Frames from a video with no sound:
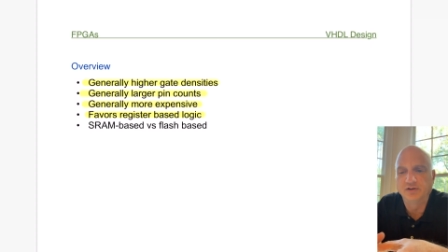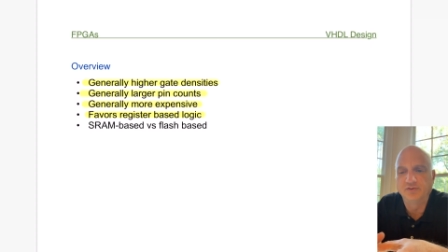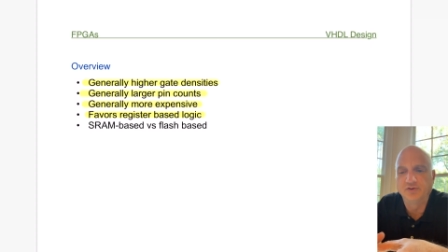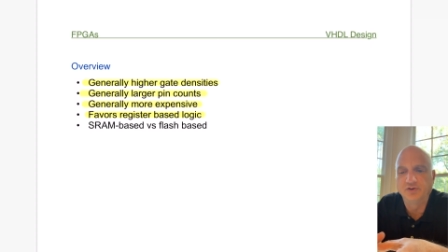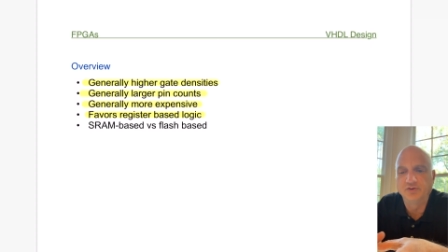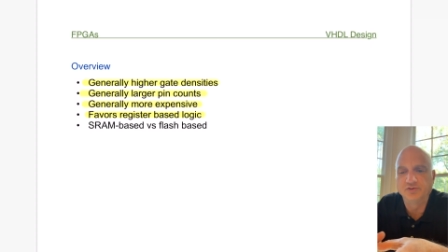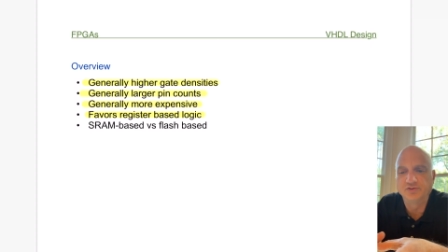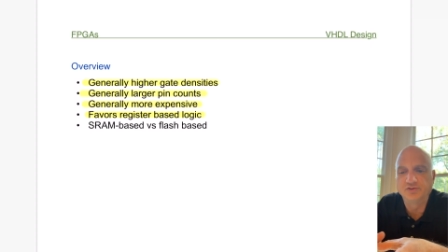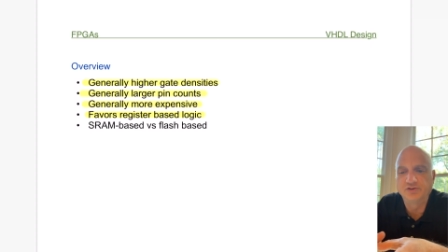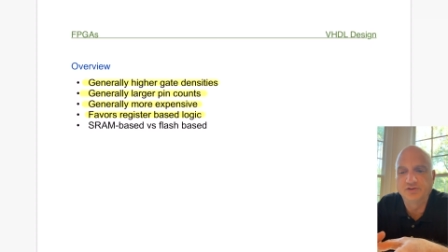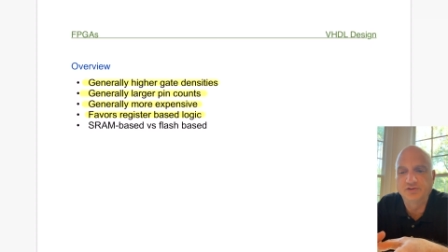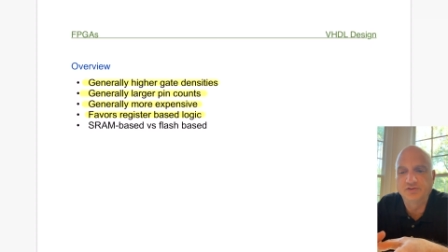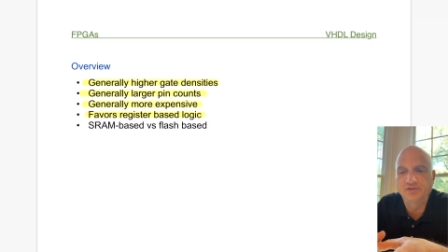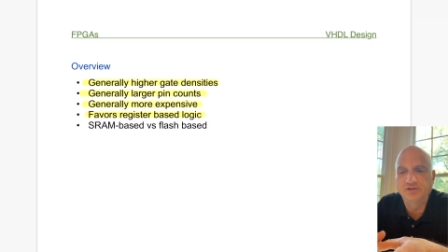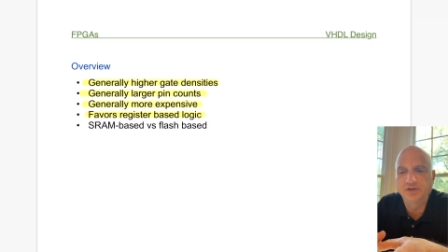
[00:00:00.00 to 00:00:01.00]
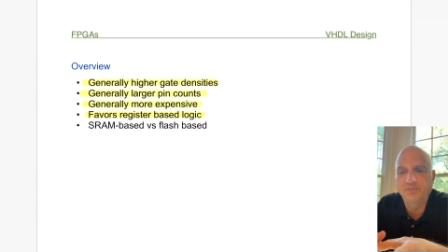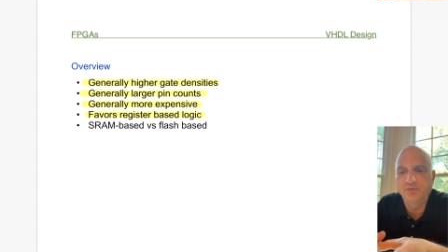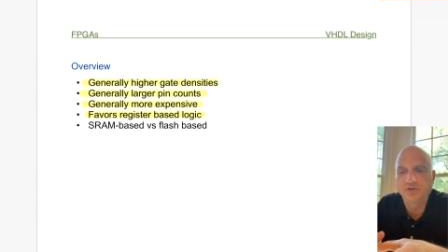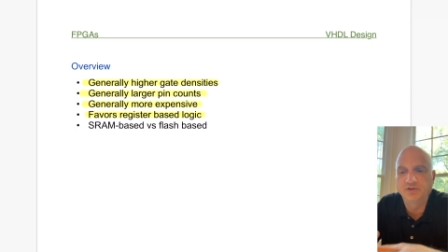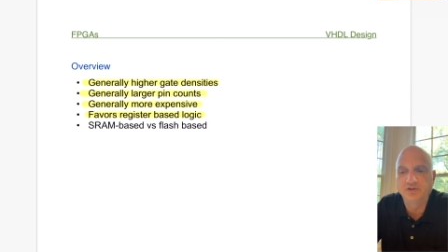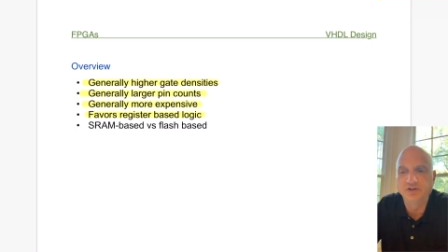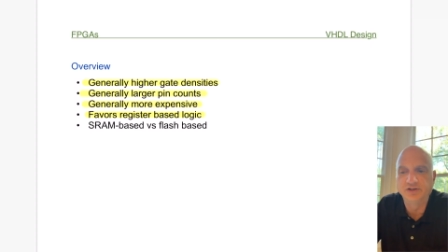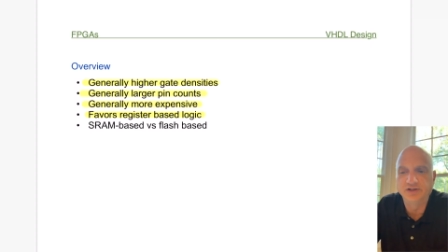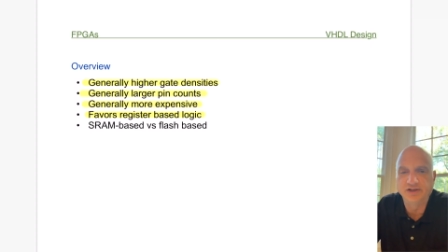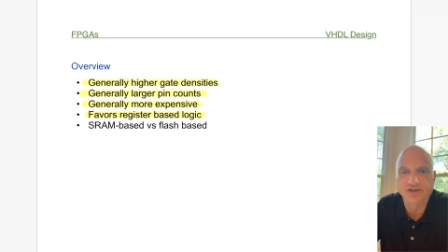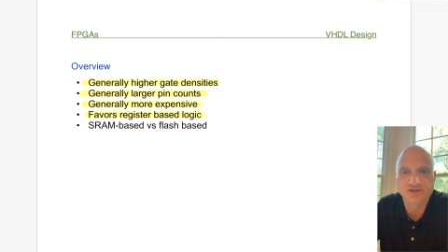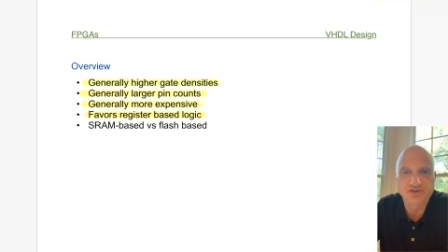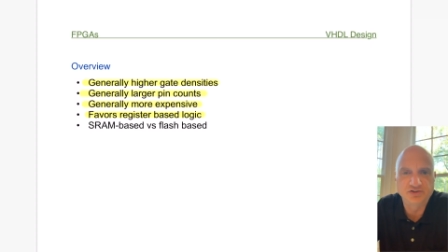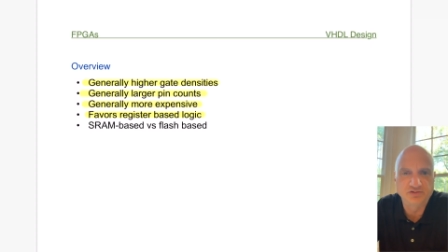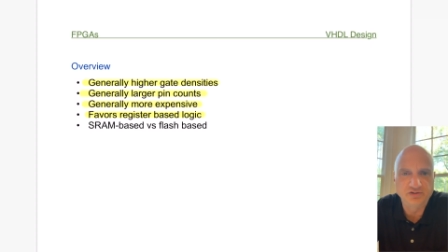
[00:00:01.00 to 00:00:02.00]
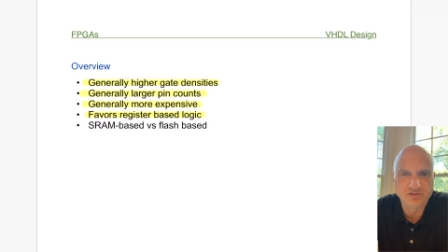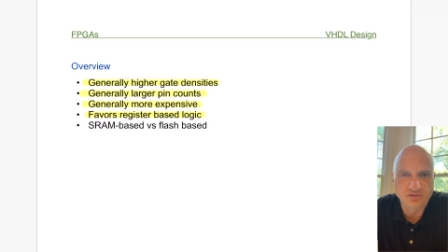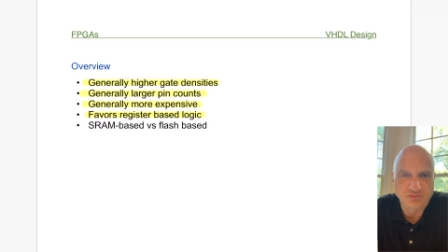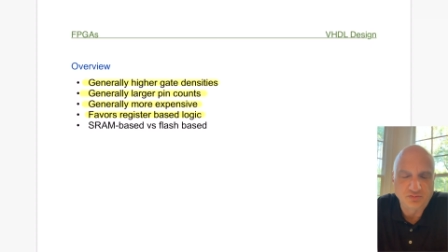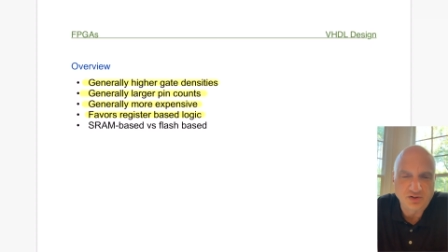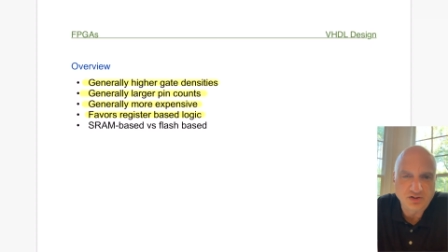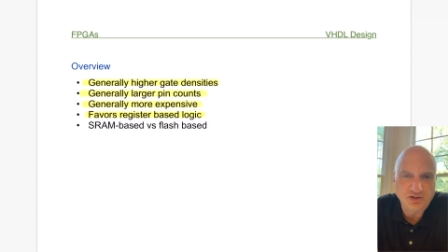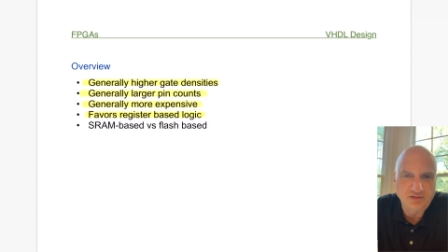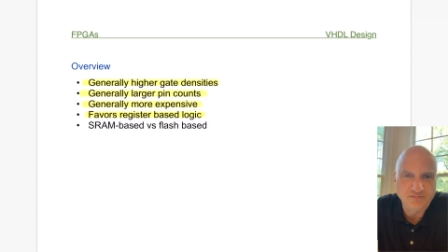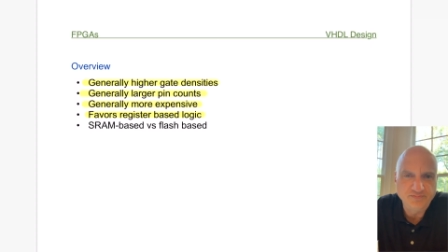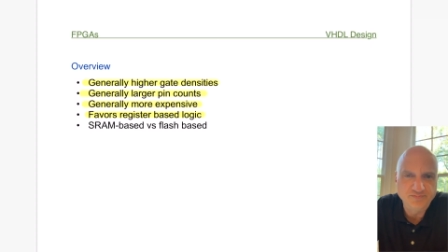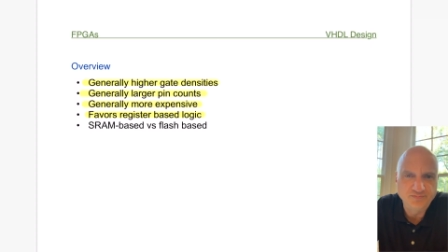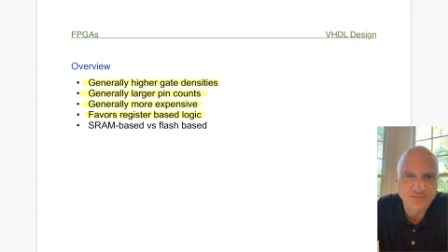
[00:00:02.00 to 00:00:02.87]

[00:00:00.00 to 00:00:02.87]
there's typically a serial ROM